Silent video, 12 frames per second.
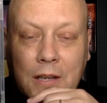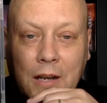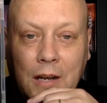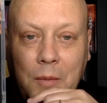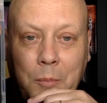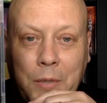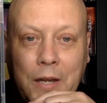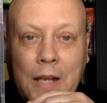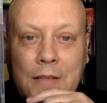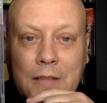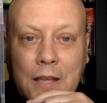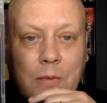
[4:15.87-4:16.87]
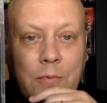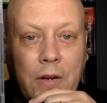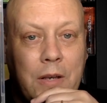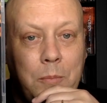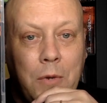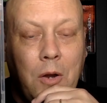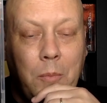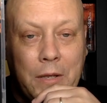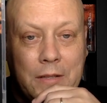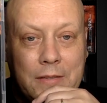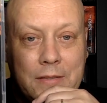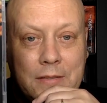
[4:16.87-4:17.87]
But it has a lot of funny
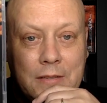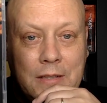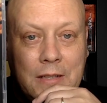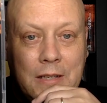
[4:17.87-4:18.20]
moments.